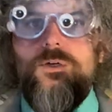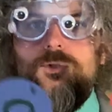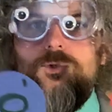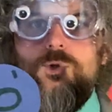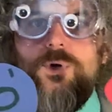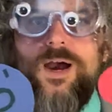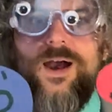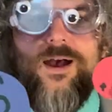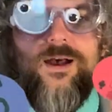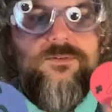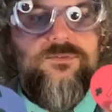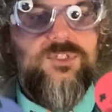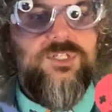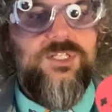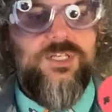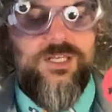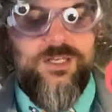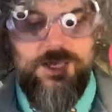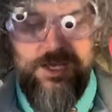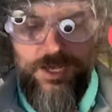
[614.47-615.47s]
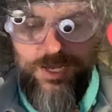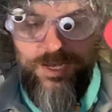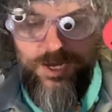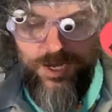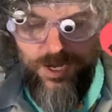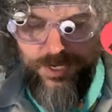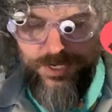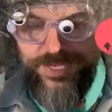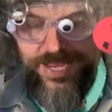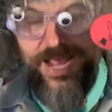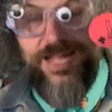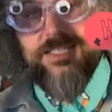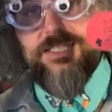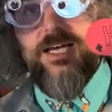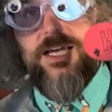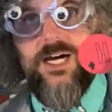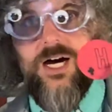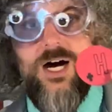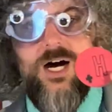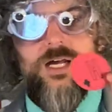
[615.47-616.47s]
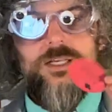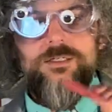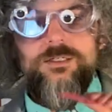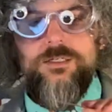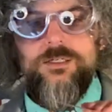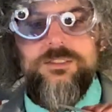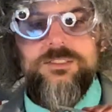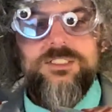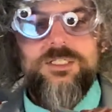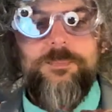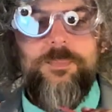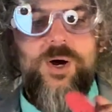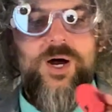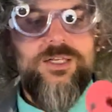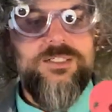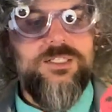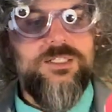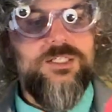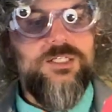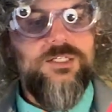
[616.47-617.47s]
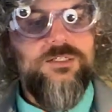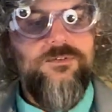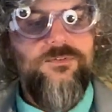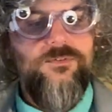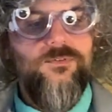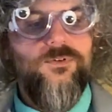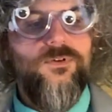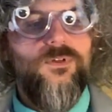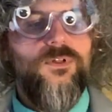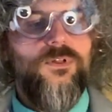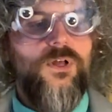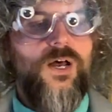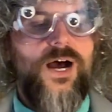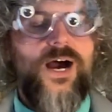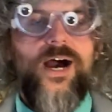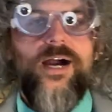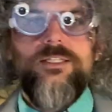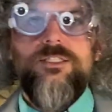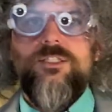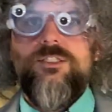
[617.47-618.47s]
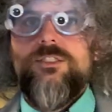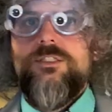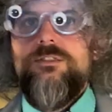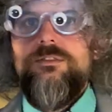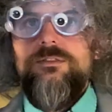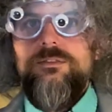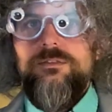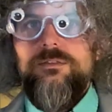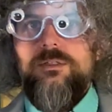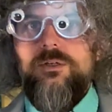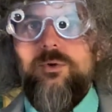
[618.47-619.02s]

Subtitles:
You have the cation, the positive hydrogen,